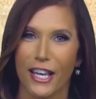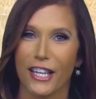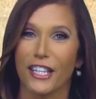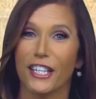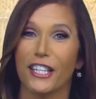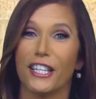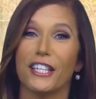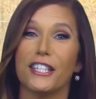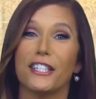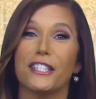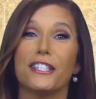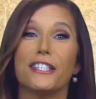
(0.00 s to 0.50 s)

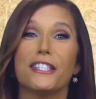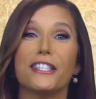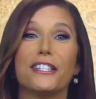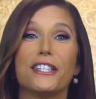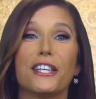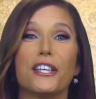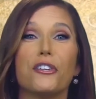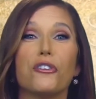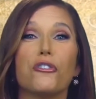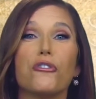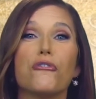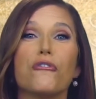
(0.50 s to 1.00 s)

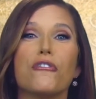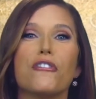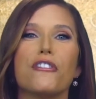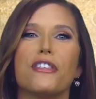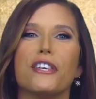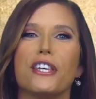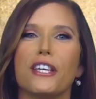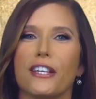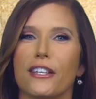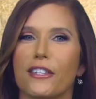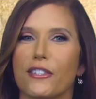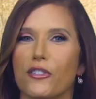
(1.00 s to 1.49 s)
Consider
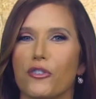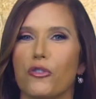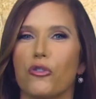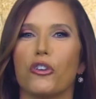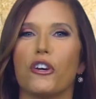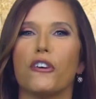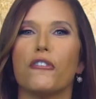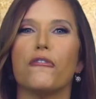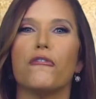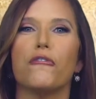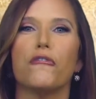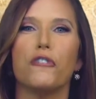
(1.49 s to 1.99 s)
this your
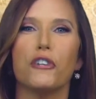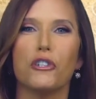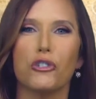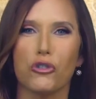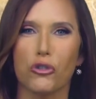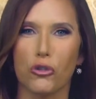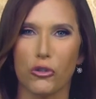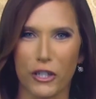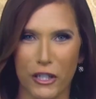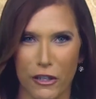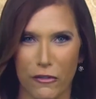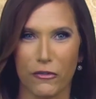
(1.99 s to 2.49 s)

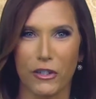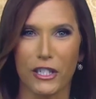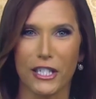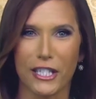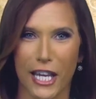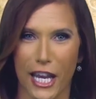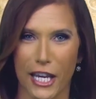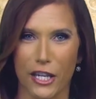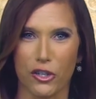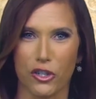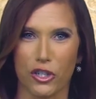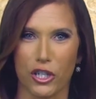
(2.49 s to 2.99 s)
official
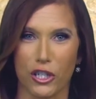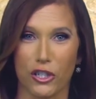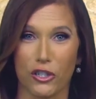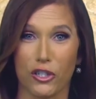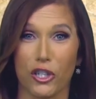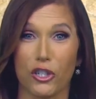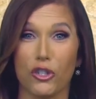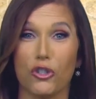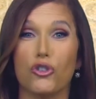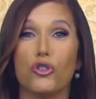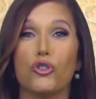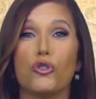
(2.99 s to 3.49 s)
invitation
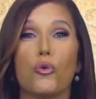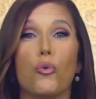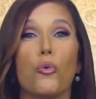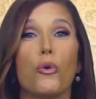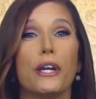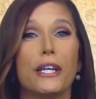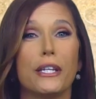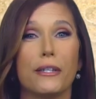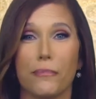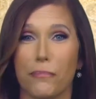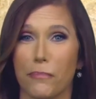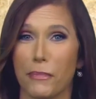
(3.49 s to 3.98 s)
to
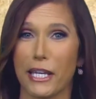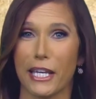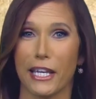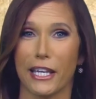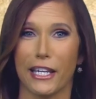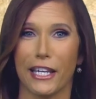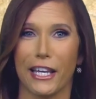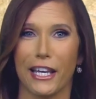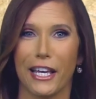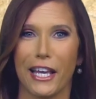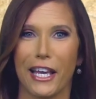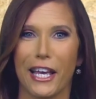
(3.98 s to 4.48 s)
join
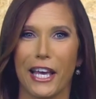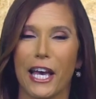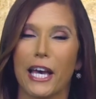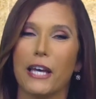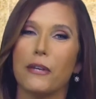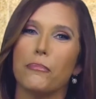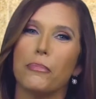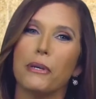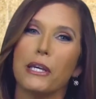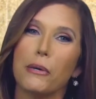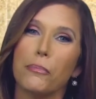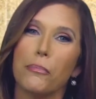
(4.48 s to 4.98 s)
me
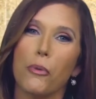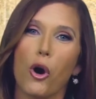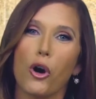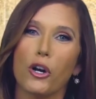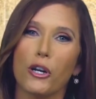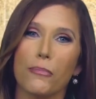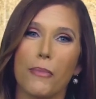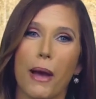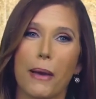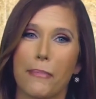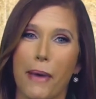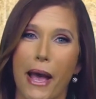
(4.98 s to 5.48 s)
and be a
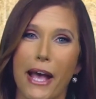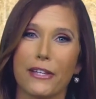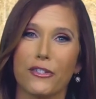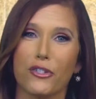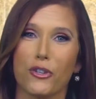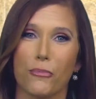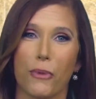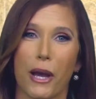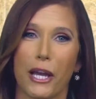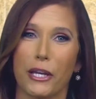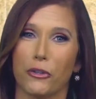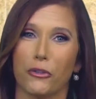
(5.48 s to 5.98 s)
part of my
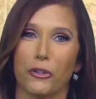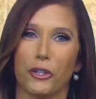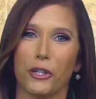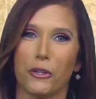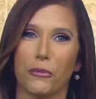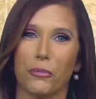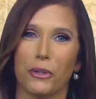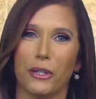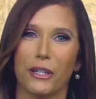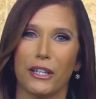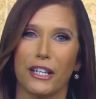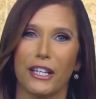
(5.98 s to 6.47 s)
mastermind
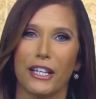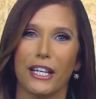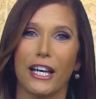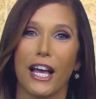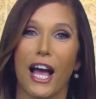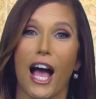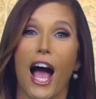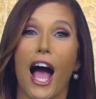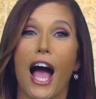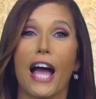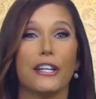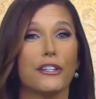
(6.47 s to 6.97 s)
group.
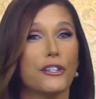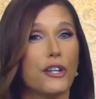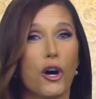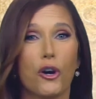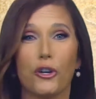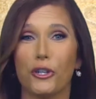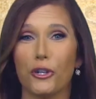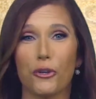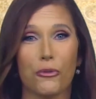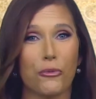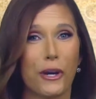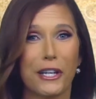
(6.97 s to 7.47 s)
I know
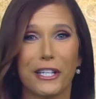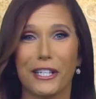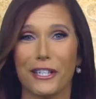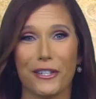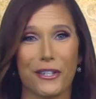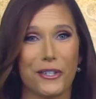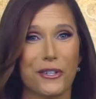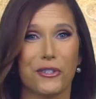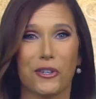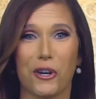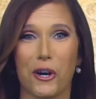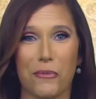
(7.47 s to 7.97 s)
you're ready
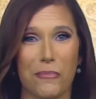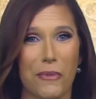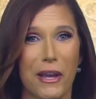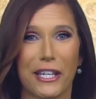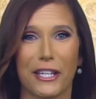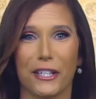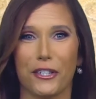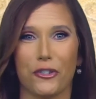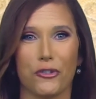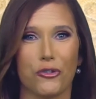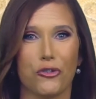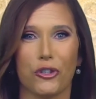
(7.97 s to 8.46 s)
to start
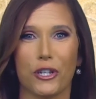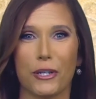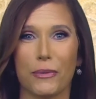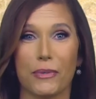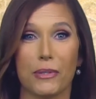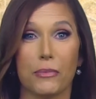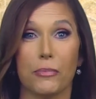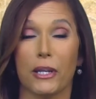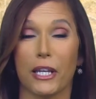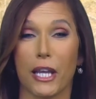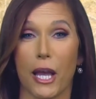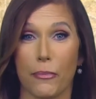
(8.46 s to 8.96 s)
making your
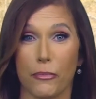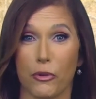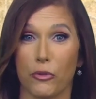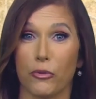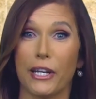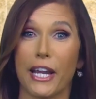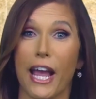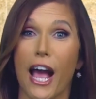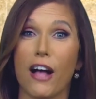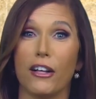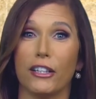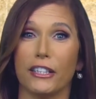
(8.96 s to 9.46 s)
dreams become a
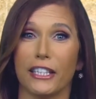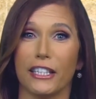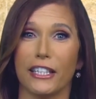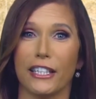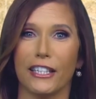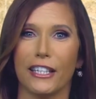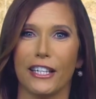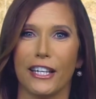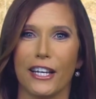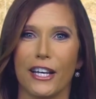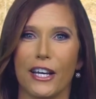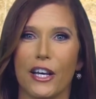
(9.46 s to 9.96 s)

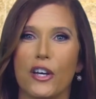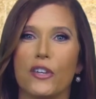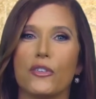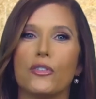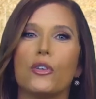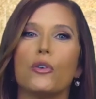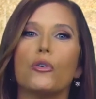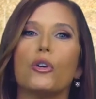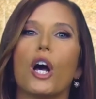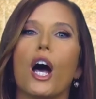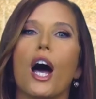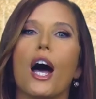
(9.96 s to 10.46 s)
reality
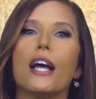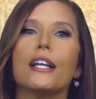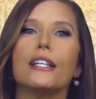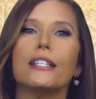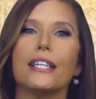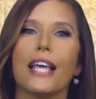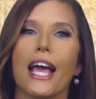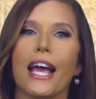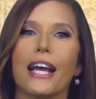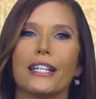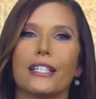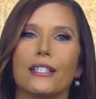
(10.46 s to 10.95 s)
so
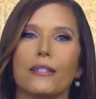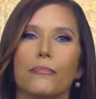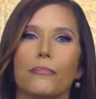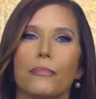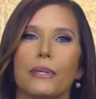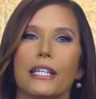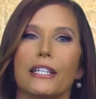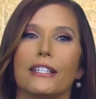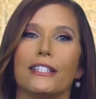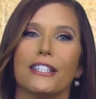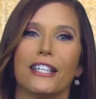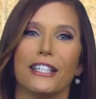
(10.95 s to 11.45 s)
contact
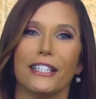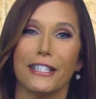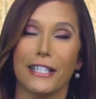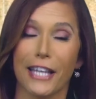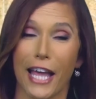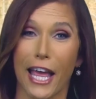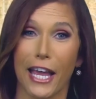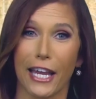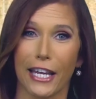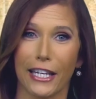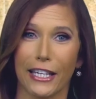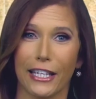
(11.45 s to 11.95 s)
me
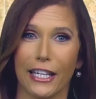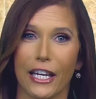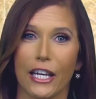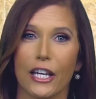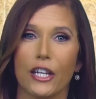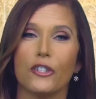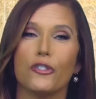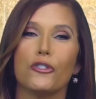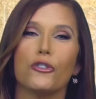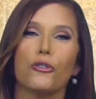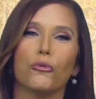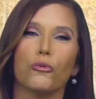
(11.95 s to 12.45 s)
today
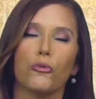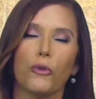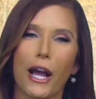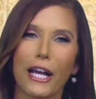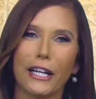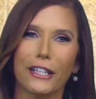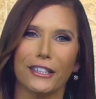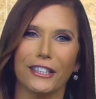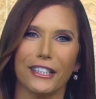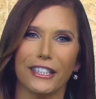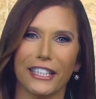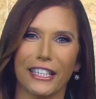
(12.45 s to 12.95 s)

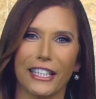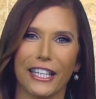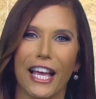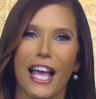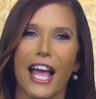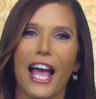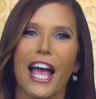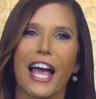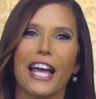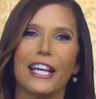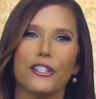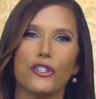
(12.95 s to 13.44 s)
directly
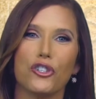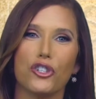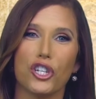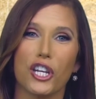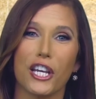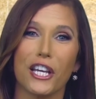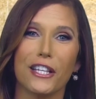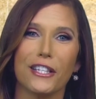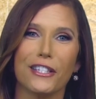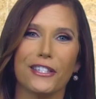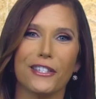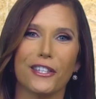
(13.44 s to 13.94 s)
at
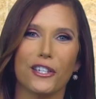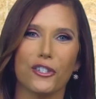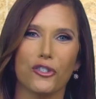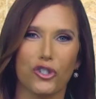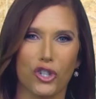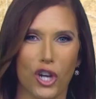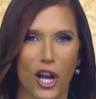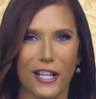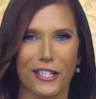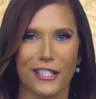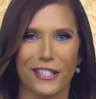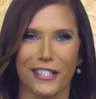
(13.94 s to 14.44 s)

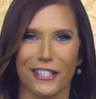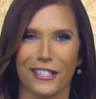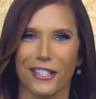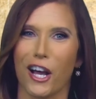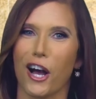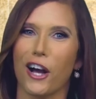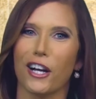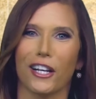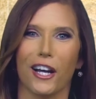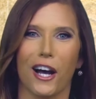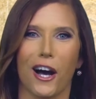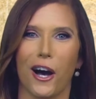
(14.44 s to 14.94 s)

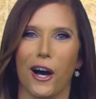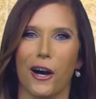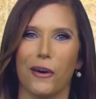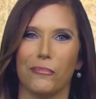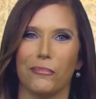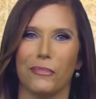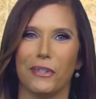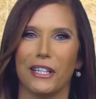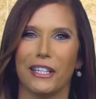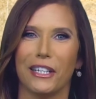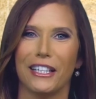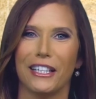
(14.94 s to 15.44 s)

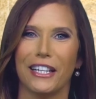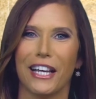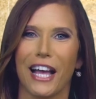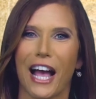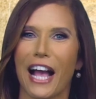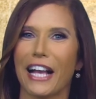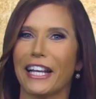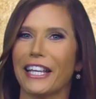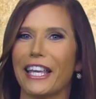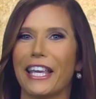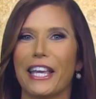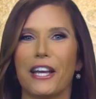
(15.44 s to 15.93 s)
gensjohnson.com.
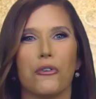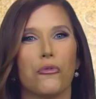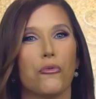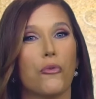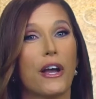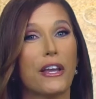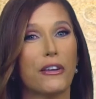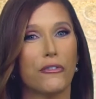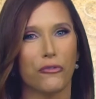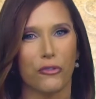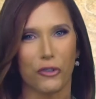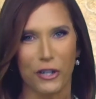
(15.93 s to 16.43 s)
I can't
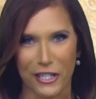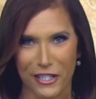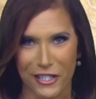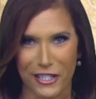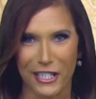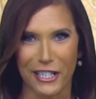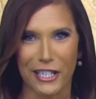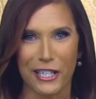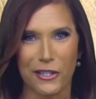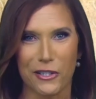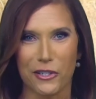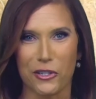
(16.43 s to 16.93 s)
wait for us
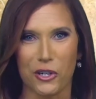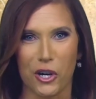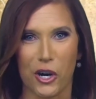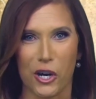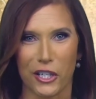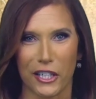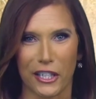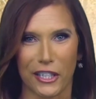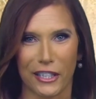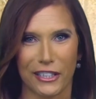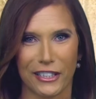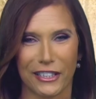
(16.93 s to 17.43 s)
to get
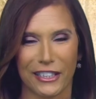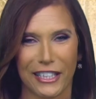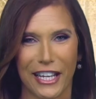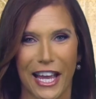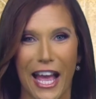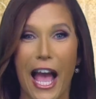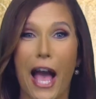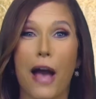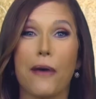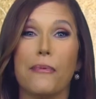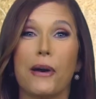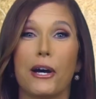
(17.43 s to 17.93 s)
started.
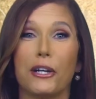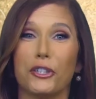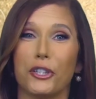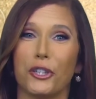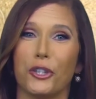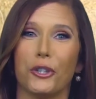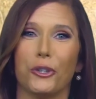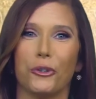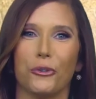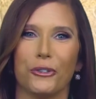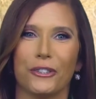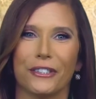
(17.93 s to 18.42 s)
How about you?